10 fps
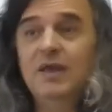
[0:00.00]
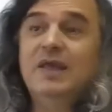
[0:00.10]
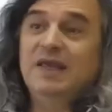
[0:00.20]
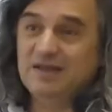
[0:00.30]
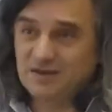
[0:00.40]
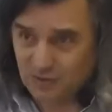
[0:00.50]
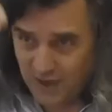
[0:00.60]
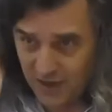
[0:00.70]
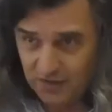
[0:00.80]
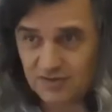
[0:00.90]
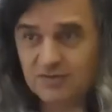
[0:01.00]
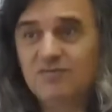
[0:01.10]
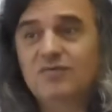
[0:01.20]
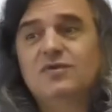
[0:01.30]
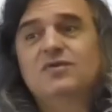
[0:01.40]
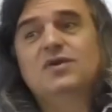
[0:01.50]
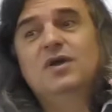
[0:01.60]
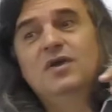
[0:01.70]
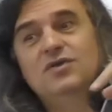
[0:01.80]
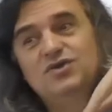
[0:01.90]
interacting with the
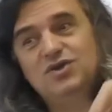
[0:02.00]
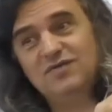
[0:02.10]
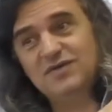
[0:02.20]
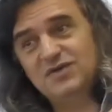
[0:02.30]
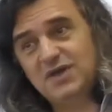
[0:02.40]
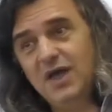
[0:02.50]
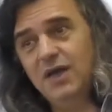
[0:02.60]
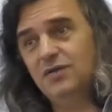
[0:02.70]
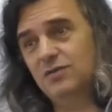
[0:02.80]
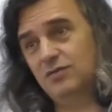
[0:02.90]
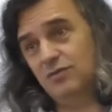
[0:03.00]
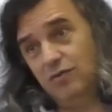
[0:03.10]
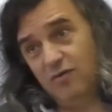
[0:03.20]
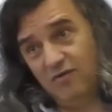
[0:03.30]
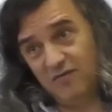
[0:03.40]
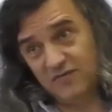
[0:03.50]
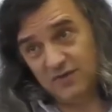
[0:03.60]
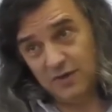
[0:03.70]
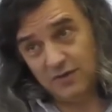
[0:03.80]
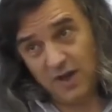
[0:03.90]
server side of
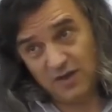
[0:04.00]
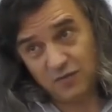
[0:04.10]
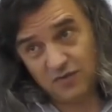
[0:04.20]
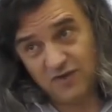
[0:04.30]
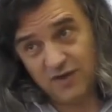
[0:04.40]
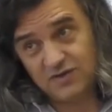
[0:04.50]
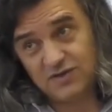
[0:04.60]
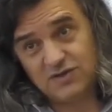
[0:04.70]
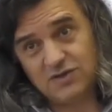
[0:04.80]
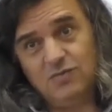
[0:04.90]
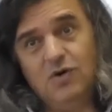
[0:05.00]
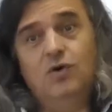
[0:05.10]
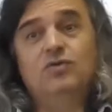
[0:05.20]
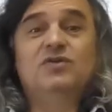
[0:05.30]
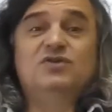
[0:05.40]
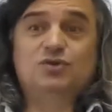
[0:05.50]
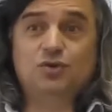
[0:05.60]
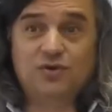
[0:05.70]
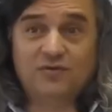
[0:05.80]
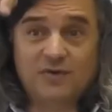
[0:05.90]
the network file system on the
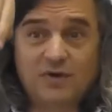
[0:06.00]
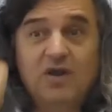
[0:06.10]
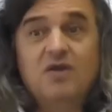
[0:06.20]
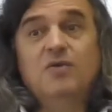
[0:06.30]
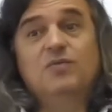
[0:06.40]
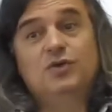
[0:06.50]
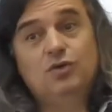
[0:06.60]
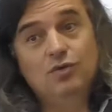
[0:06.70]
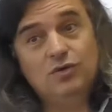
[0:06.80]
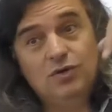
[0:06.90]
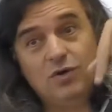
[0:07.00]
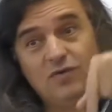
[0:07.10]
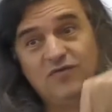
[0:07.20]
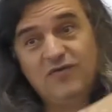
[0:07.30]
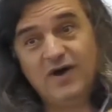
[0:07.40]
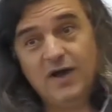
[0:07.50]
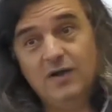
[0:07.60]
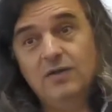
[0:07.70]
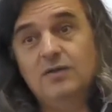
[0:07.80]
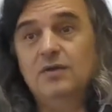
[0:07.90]
server, viewing our
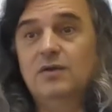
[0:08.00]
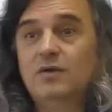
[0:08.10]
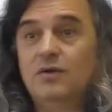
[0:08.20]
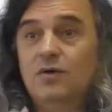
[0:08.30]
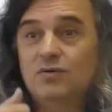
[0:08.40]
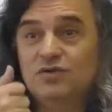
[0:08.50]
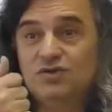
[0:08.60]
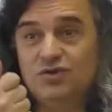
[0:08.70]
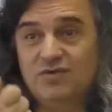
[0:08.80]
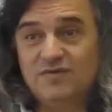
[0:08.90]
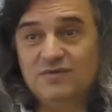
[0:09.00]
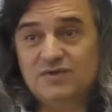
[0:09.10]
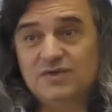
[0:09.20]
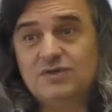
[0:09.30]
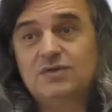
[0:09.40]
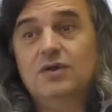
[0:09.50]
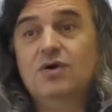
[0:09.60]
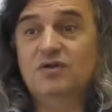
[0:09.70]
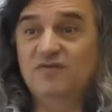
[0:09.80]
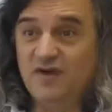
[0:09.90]
file on the server's
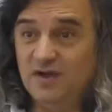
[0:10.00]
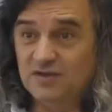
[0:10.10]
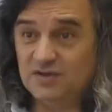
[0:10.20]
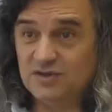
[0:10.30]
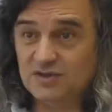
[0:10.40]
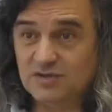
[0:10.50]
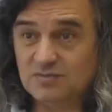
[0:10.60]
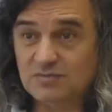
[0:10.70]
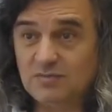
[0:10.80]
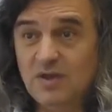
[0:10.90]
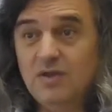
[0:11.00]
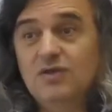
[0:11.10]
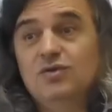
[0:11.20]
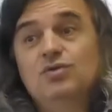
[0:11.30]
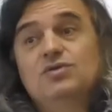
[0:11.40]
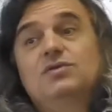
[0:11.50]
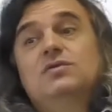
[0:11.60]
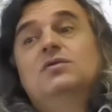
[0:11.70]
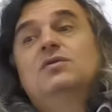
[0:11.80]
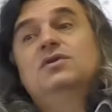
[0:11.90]
local file system
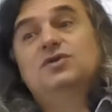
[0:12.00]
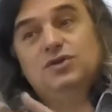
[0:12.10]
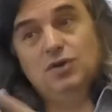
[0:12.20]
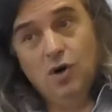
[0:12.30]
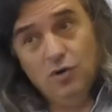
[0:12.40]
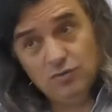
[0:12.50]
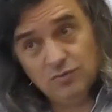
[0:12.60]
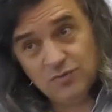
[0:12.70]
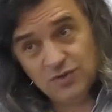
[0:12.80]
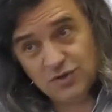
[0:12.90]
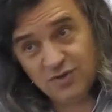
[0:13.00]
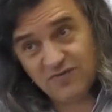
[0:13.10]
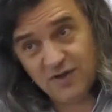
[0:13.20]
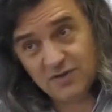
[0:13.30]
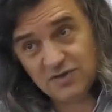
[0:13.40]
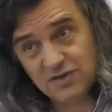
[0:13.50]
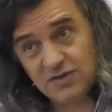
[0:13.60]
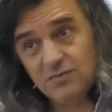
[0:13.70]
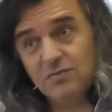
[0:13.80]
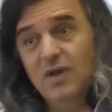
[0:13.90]
using its own virtual file
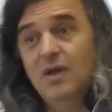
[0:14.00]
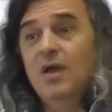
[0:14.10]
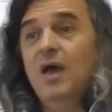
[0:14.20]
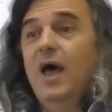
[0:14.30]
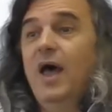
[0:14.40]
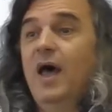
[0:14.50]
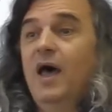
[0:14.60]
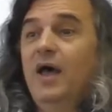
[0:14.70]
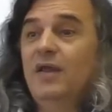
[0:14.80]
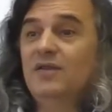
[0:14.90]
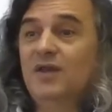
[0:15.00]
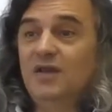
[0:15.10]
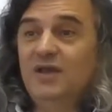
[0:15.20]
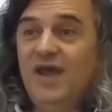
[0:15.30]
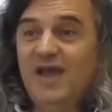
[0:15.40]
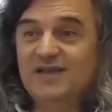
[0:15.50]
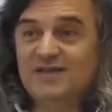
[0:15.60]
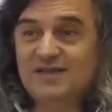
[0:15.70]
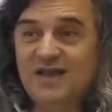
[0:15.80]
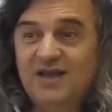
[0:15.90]
system, and then
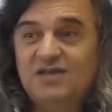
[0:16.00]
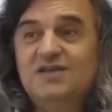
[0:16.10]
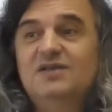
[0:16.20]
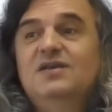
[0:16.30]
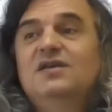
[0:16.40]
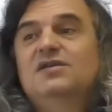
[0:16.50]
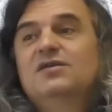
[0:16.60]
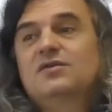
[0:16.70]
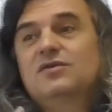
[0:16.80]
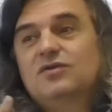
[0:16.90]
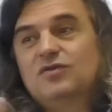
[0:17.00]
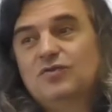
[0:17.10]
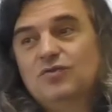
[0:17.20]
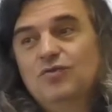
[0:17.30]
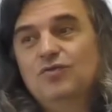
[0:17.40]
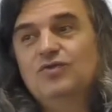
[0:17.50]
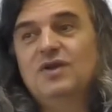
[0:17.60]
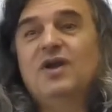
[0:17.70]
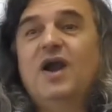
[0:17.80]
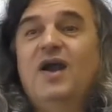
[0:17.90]
accessing it through
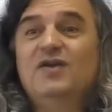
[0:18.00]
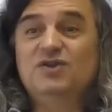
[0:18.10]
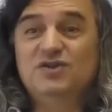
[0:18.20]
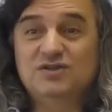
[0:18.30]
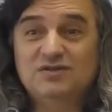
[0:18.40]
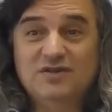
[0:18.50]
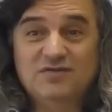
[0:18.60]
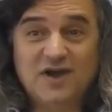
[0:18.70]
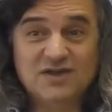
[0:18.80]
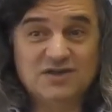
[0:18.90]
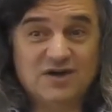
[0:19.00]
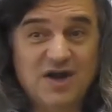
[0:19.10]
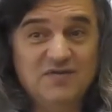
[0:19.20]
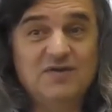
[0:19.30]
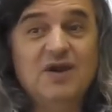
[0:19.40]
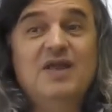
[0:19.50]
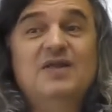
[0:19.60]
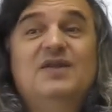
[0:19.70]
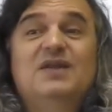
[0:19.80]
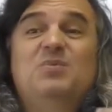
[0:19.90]
the hard disk device driver
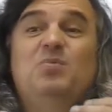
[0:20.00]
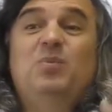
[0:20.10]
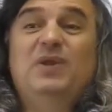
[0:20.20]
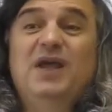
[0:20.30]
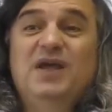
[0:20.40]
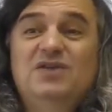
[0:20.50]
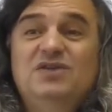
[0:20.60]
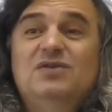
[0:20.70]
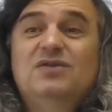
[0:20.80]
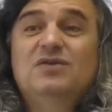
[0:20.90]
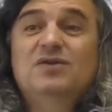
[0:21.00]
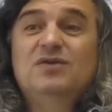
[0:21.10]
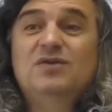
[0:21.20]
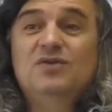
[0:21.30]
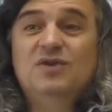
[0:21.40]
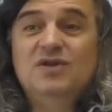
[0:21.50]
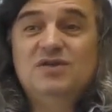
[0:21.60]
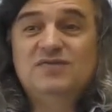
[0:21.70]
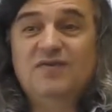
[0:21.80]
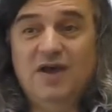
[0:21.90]
that placed
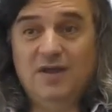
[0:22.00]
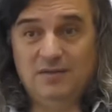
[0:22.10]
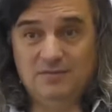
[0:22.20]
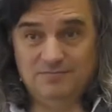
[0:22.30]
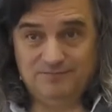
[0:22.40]
this file.